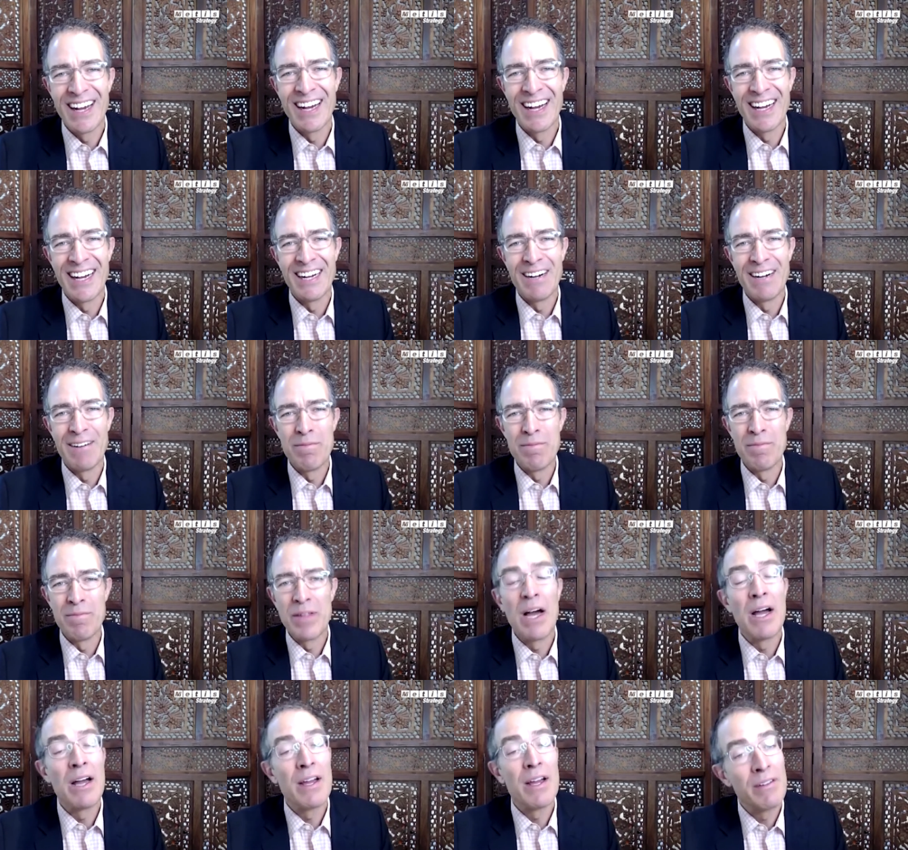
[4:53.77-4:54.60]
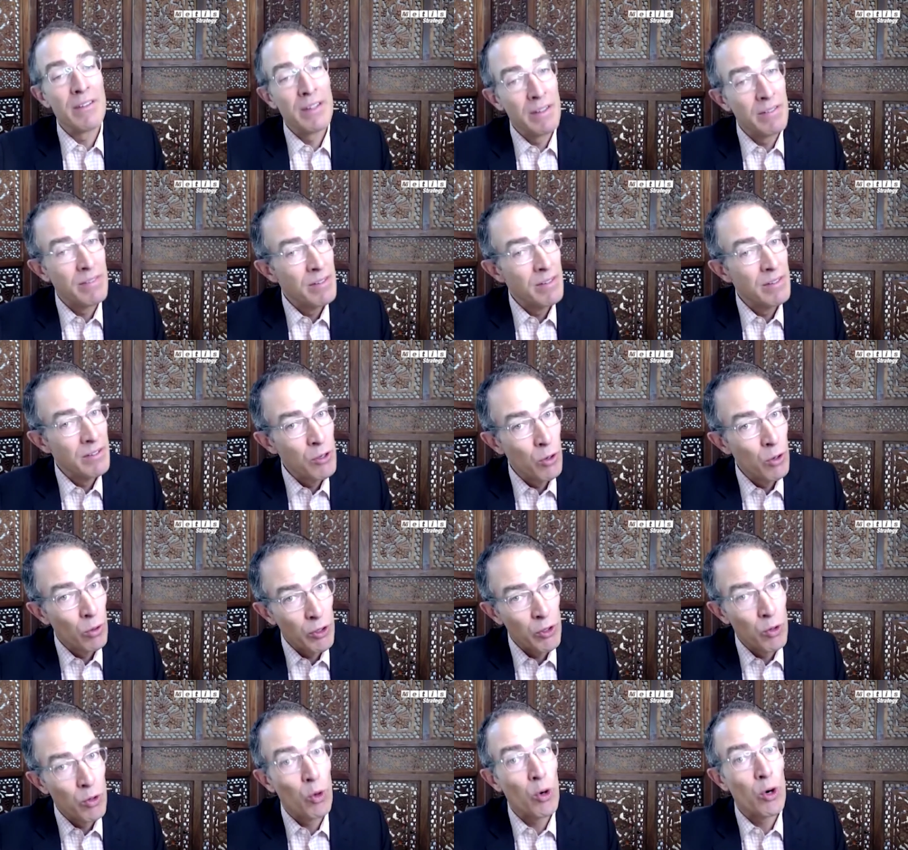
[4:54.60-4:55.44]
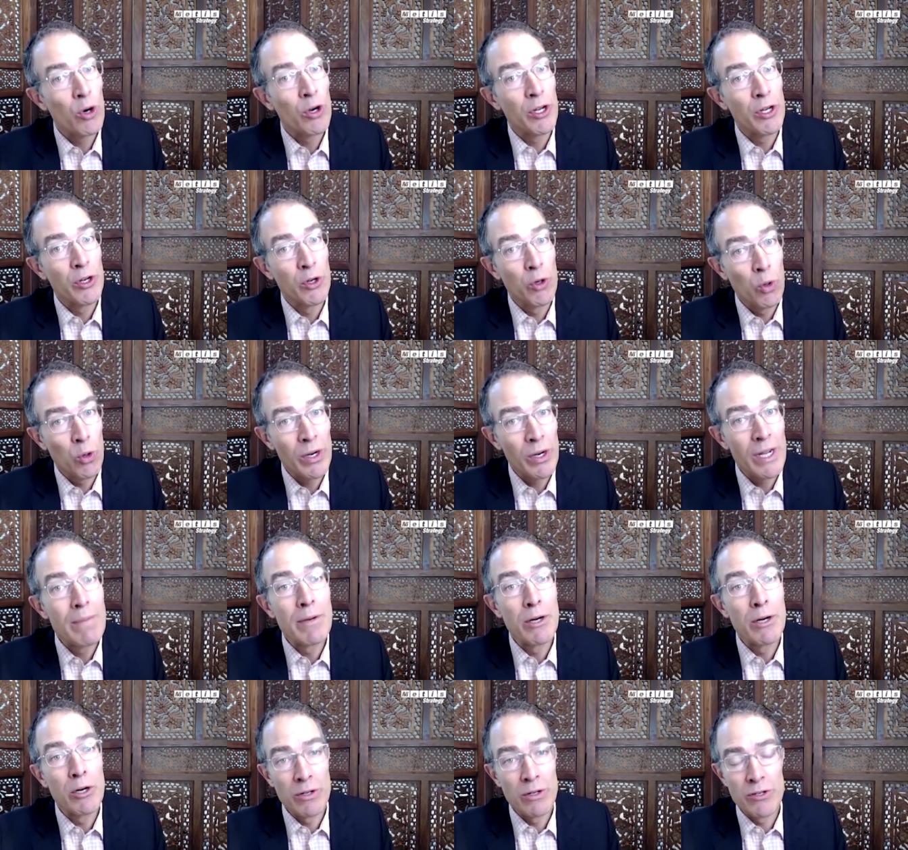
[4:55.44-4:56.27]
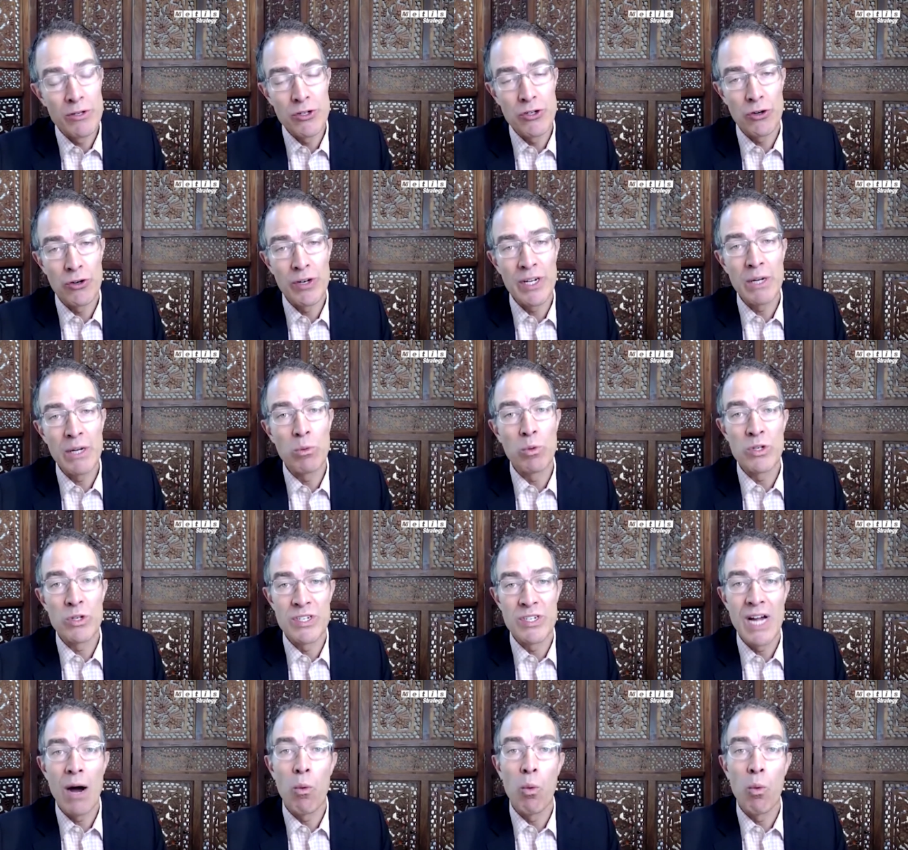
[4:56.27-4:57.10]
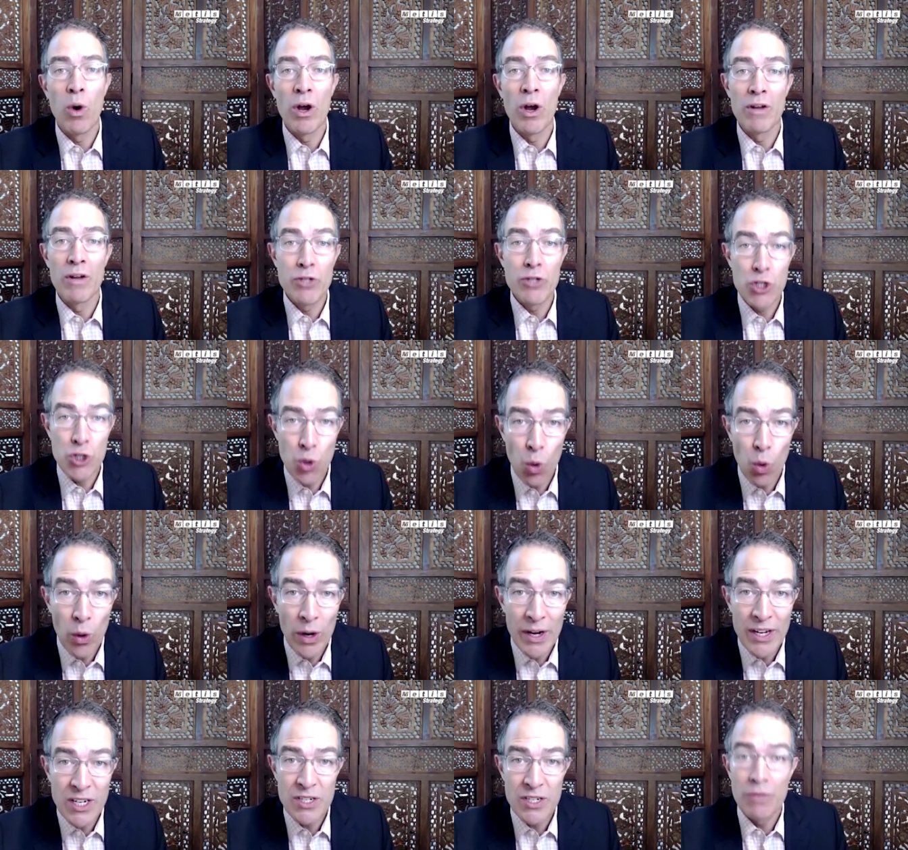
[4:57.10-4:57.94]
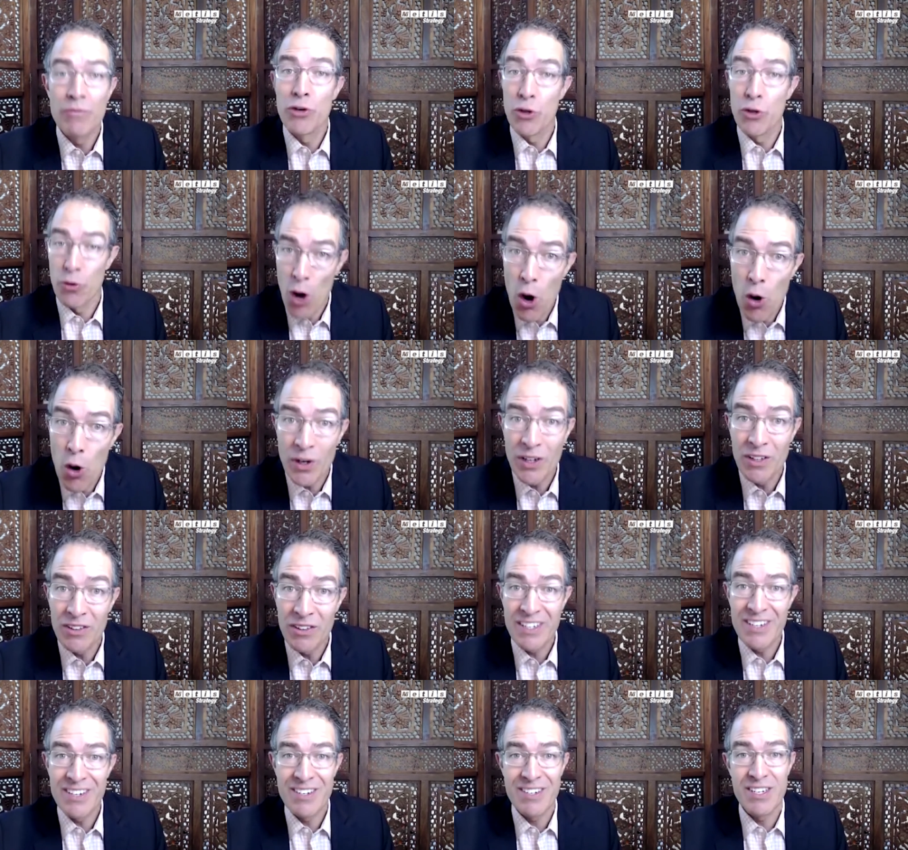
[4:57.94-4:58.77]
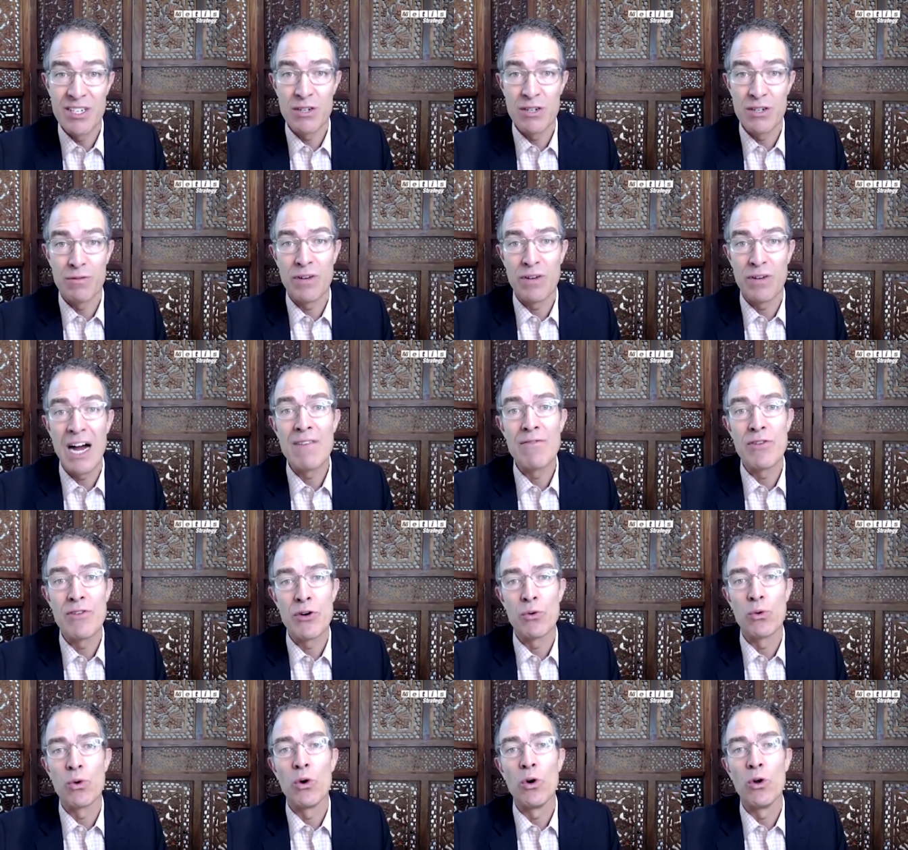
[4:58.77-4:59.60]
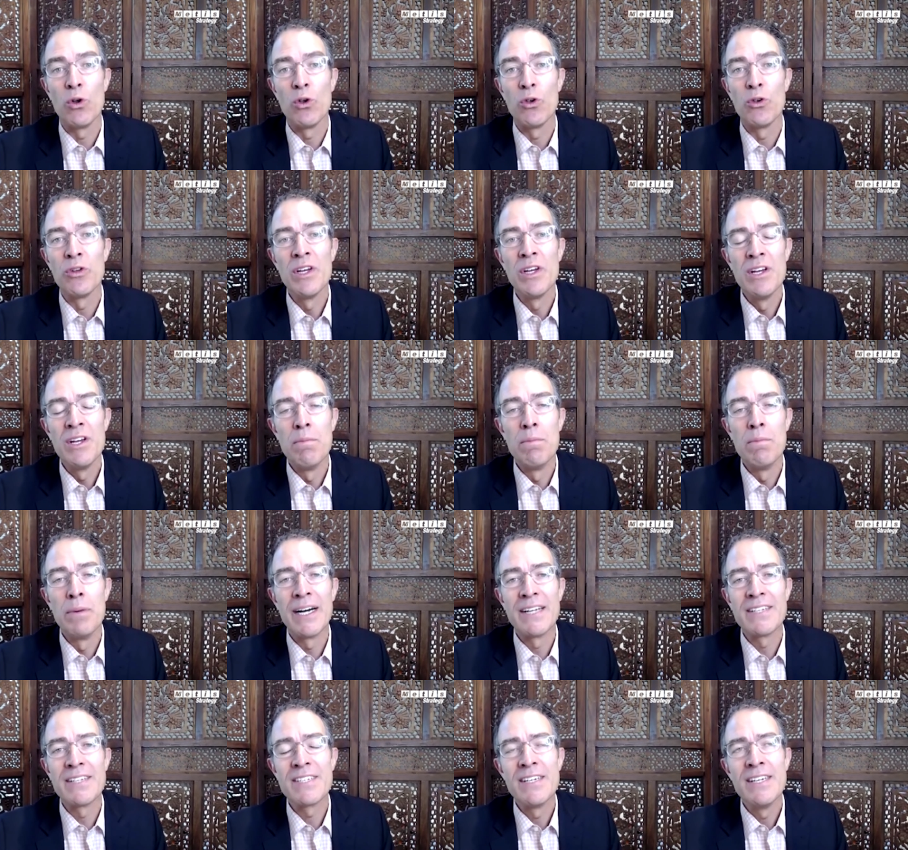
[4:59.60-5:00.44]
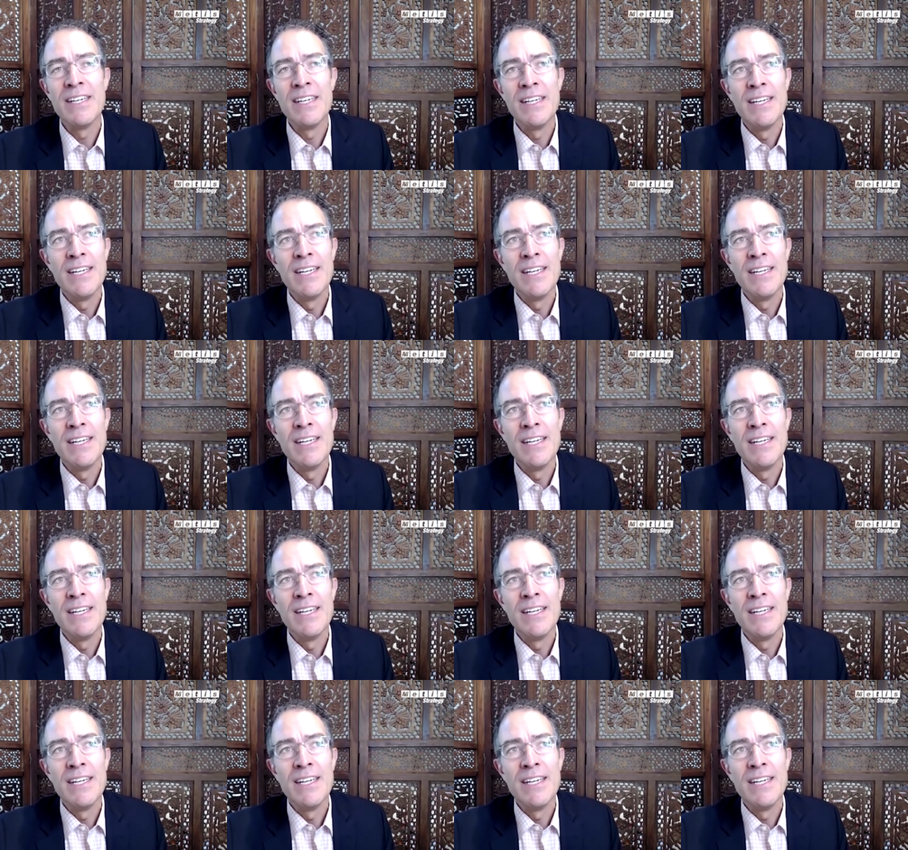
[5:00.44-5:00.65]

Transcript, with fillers: Um, uh, it, your your your immigrant's journey was not one of choice of your own, at least as a five year old, but